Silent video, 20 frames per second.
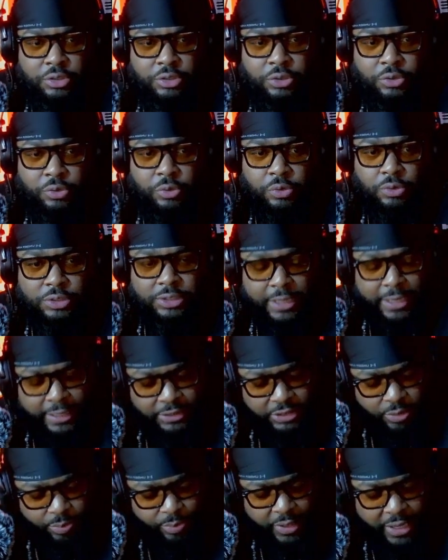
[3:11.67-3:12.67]
to
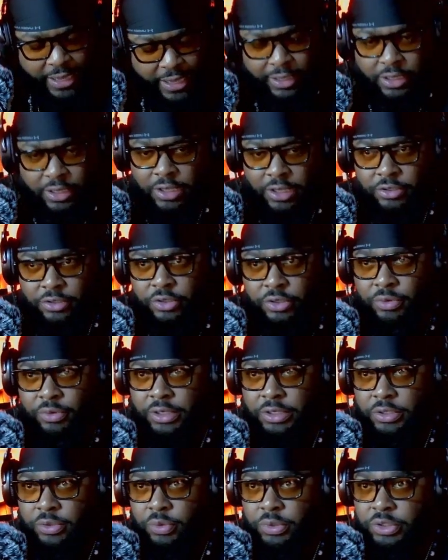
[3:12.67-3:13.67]
change the pad colors on
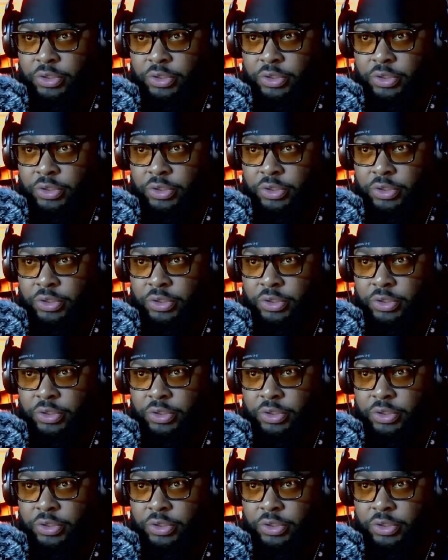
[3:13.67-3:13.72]
this.